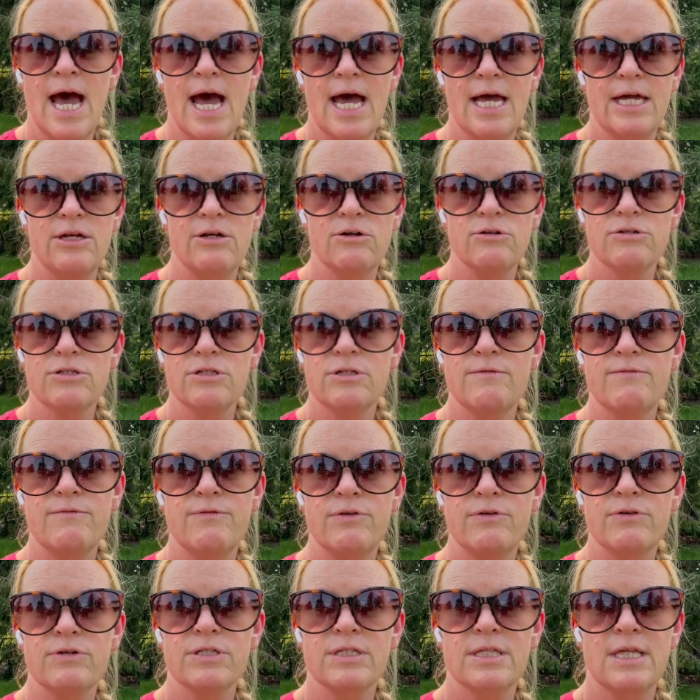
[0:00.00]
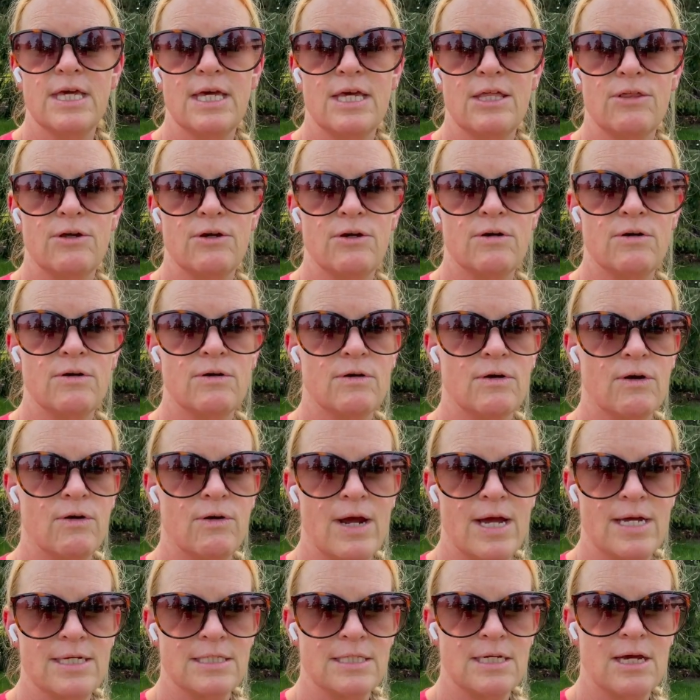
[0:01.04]
I know some folks like their
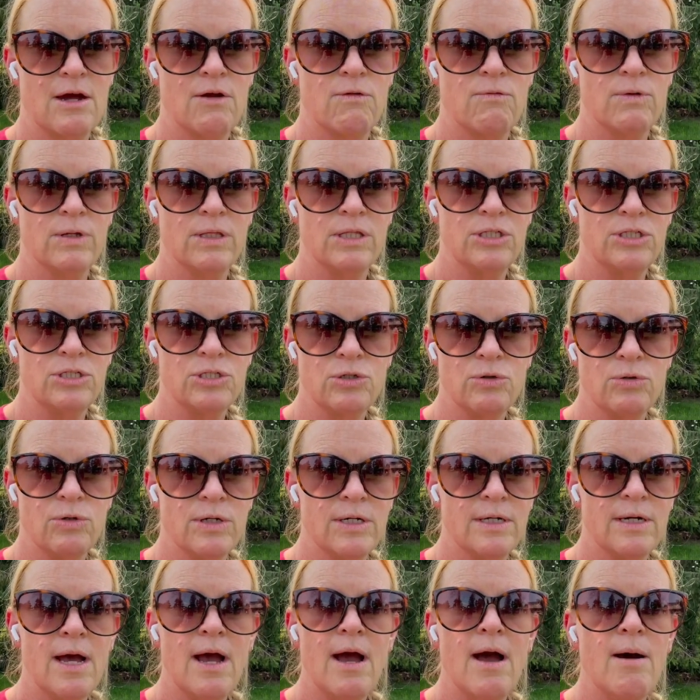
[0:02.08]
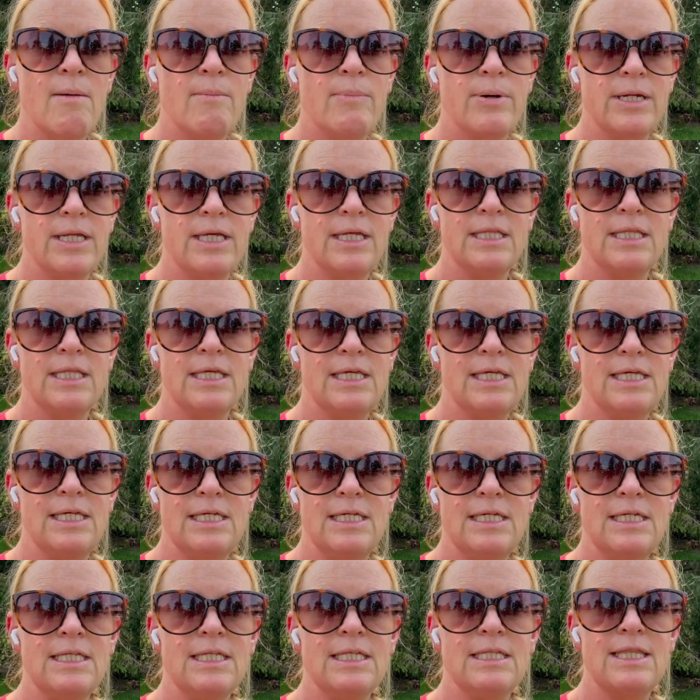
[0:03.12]
grass cut really short, but in the
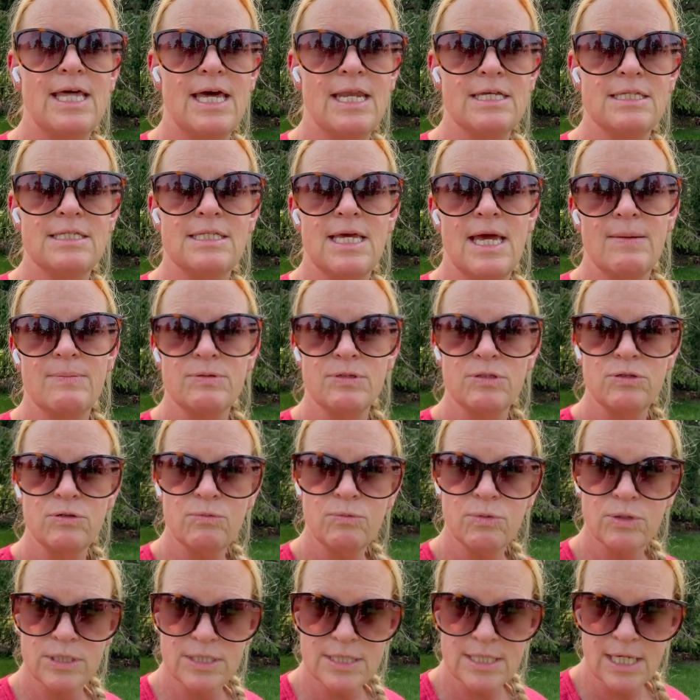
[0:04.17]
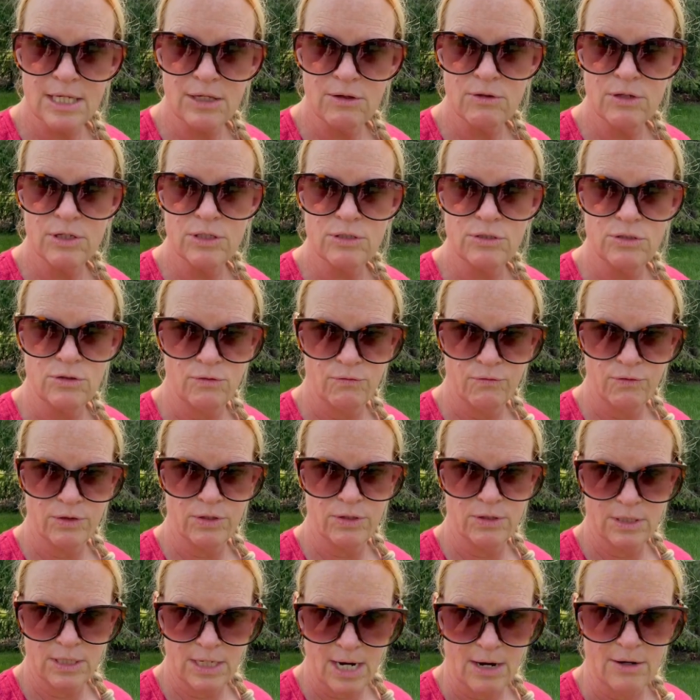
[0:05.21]
heat, that is the absolute worst thing you can do for
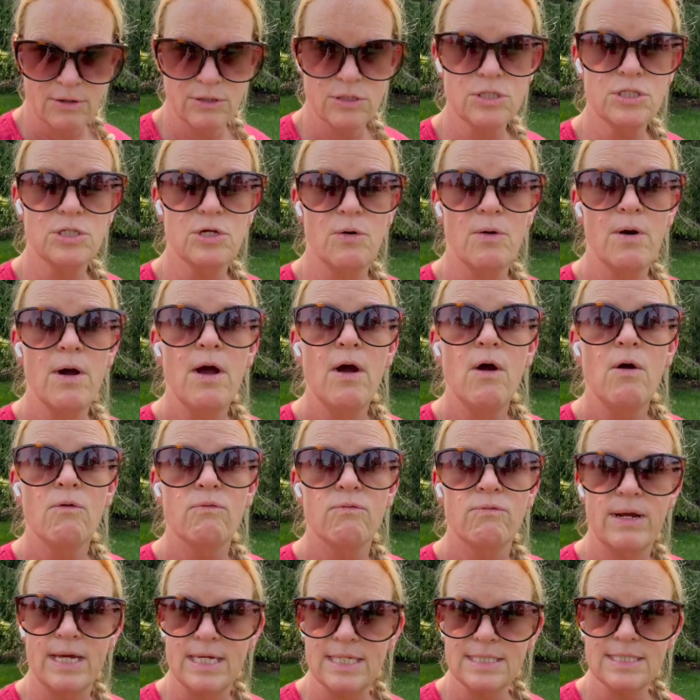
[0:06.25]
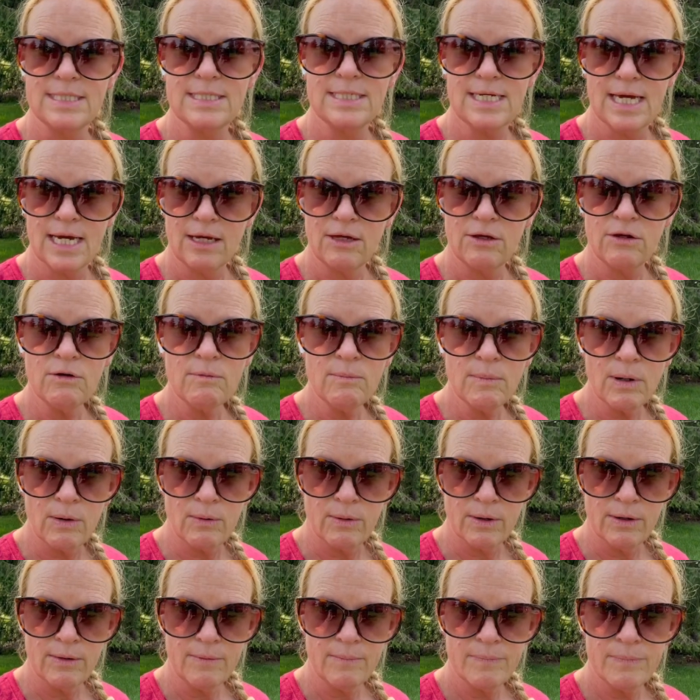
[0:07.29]
your yard. So raise the deck of your
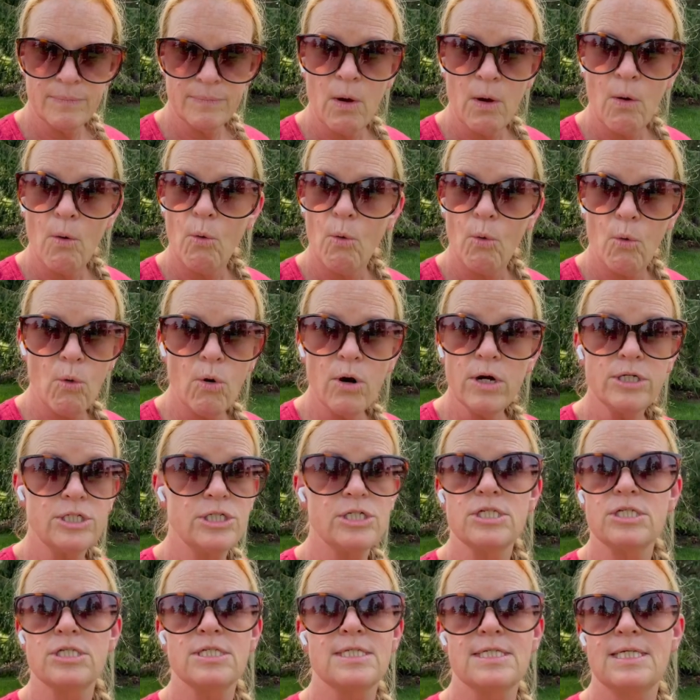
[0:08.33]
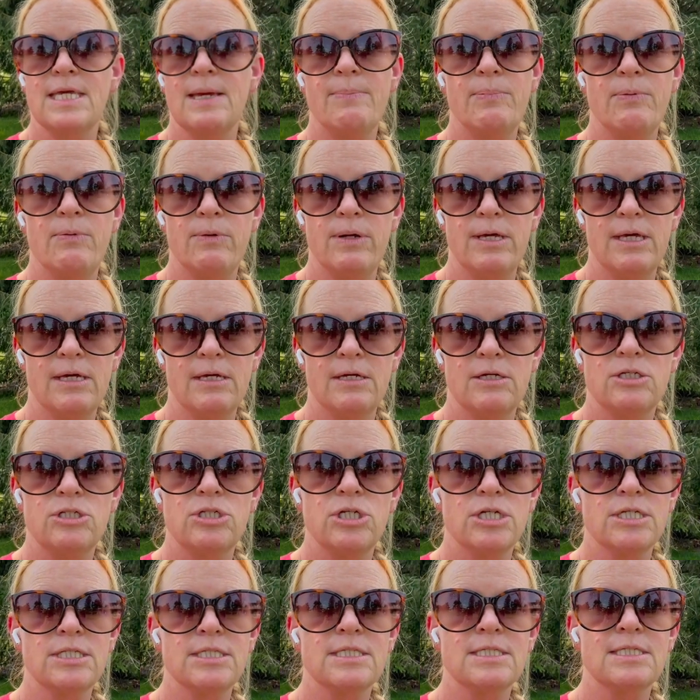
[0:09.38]
mower or just skip a week.
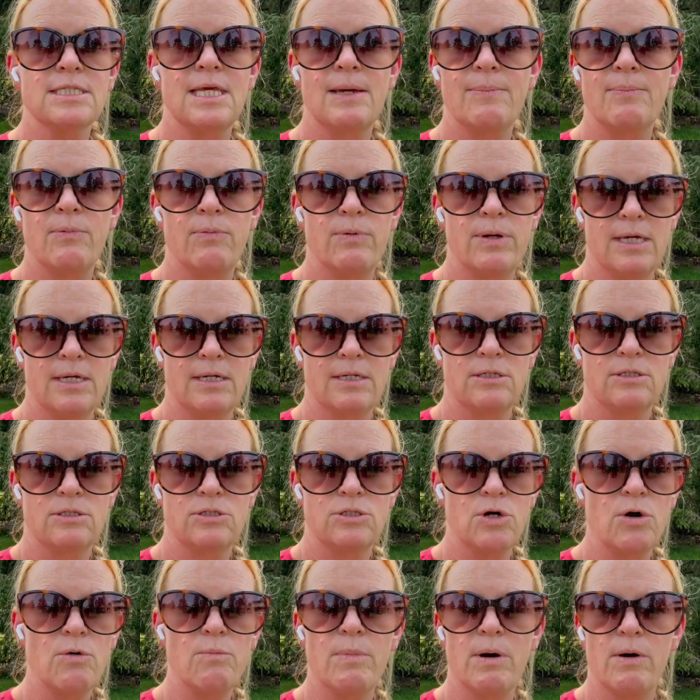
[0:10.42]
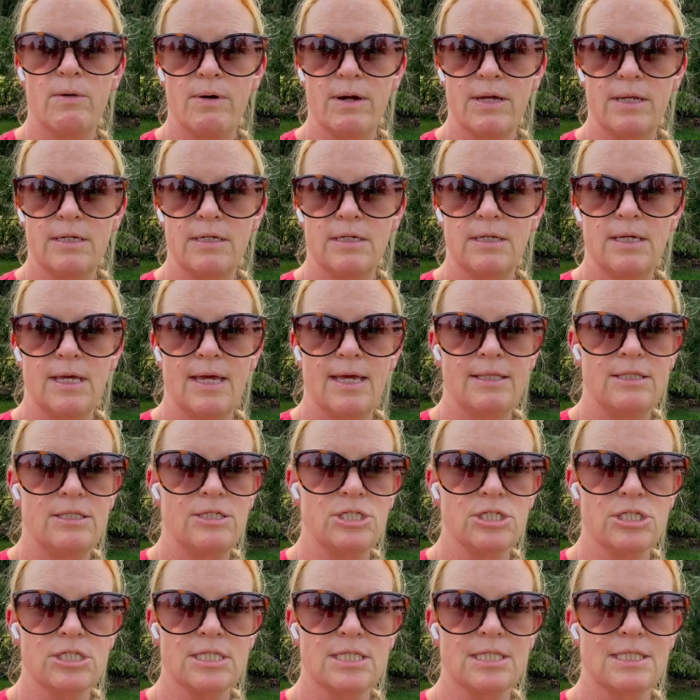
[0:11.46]
Just skip a week. Don't mow it.
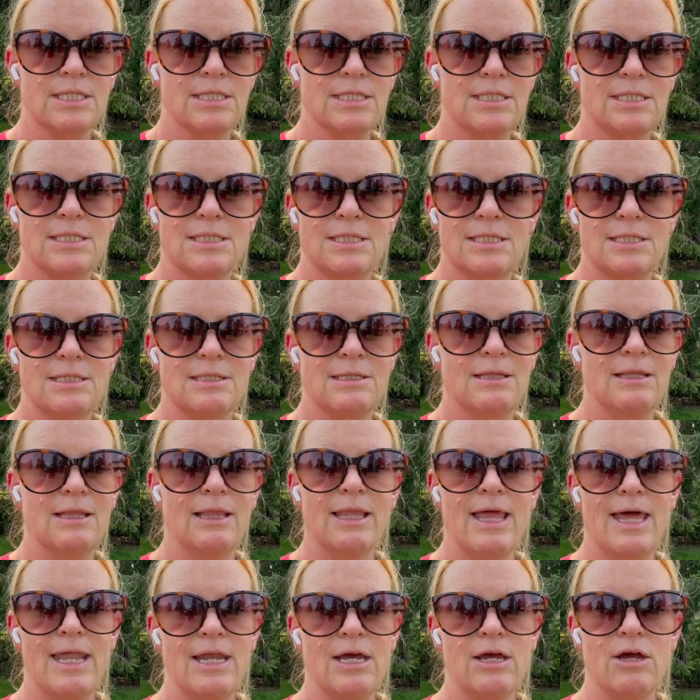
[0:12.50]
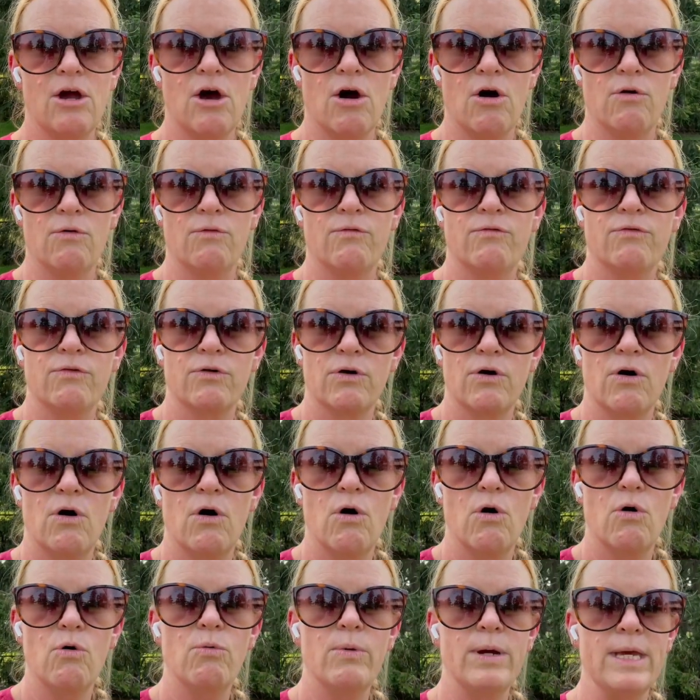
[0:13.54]
Just let it go for a
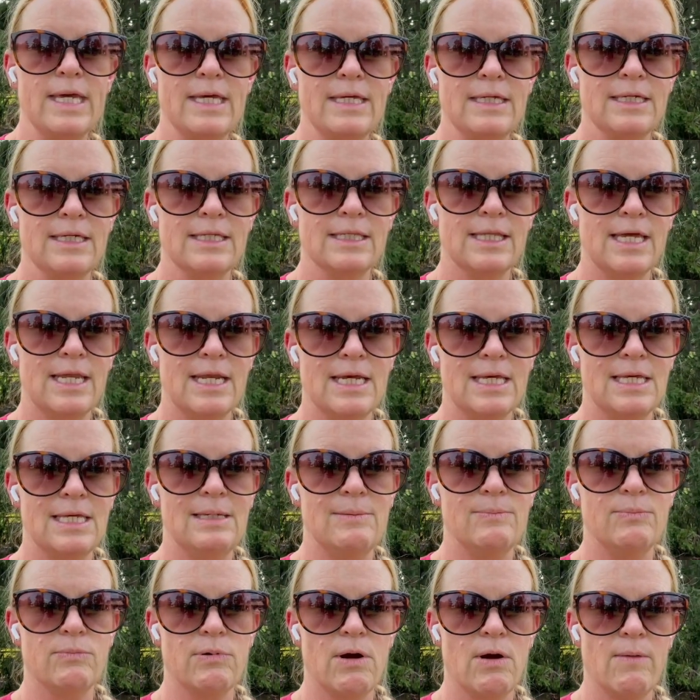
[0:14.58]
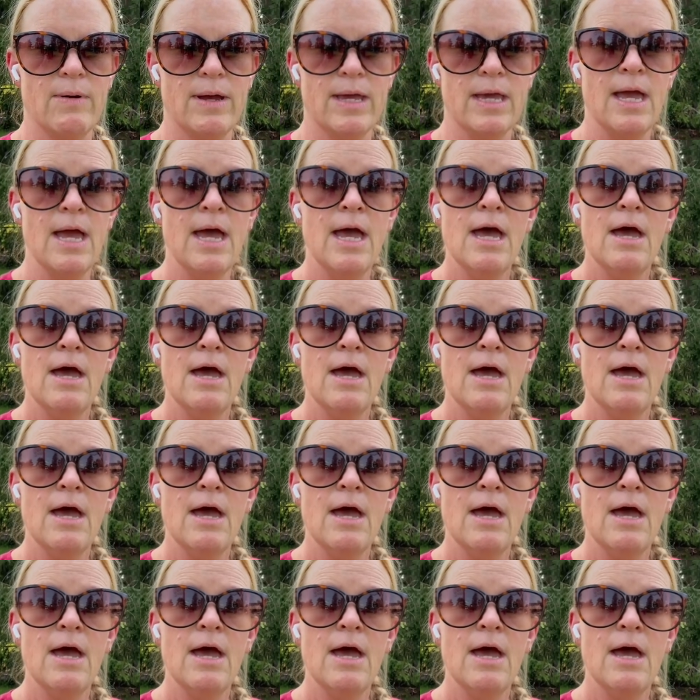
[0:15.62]
whole week and let it keep growing.